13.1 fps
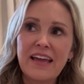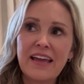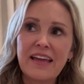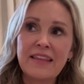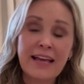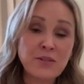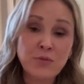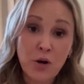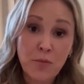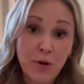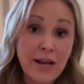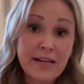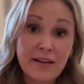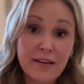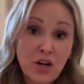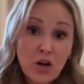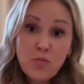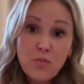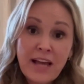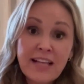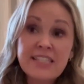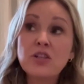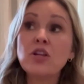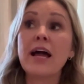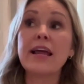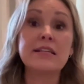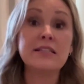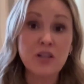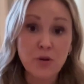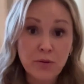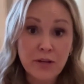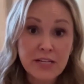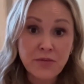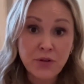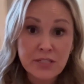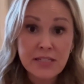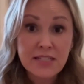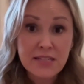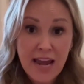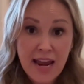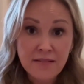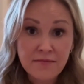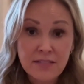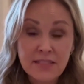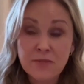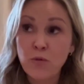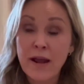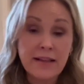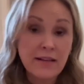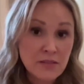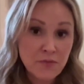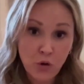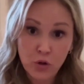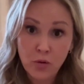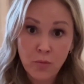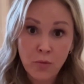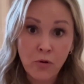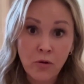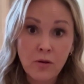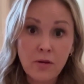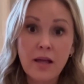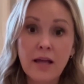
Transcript: that's what our brain, that's a lot easier place for us to stay. It's way less vulnerable.